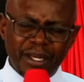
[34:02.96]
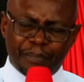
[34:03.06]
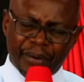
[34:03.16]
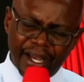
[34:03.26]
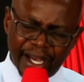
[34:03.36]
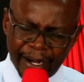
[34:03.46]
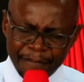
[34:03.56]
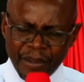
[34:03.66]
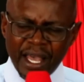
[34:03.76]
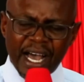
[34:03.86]
in prayer
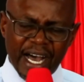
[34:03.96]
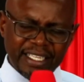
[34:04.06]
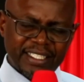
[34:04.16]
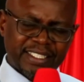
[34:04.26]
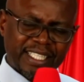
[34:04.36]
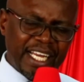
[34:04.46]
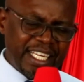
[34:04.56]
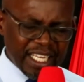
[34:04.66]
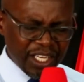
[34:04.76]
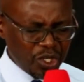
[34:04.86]
and
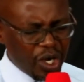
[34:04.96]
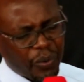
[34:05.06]
studying your